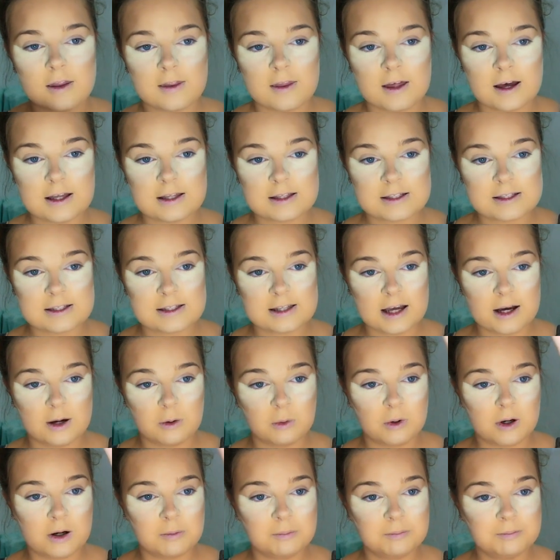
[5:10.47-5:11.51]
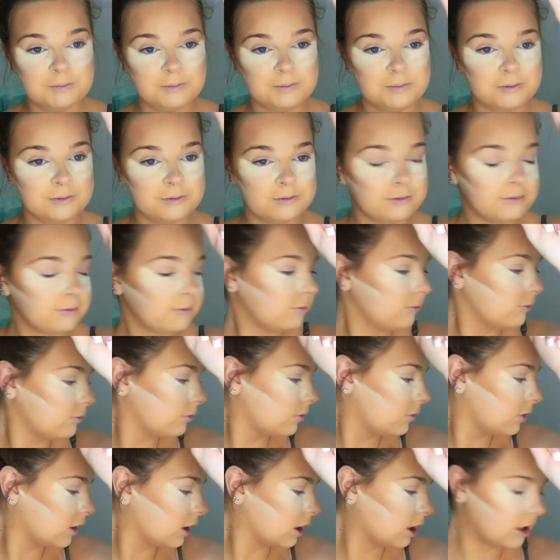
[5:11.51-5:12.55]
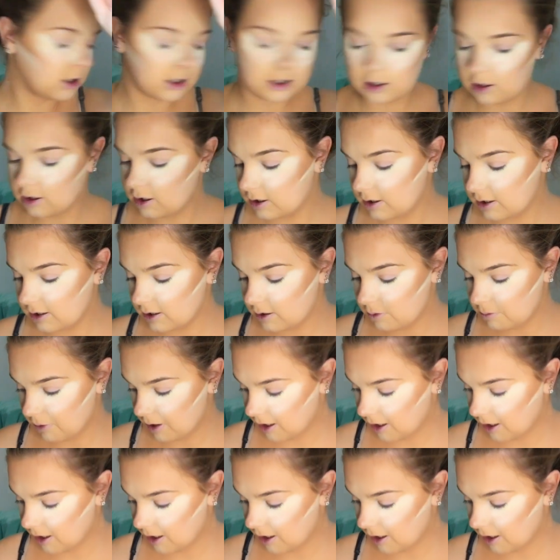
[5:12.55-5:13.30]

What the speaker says: that's that one. I need a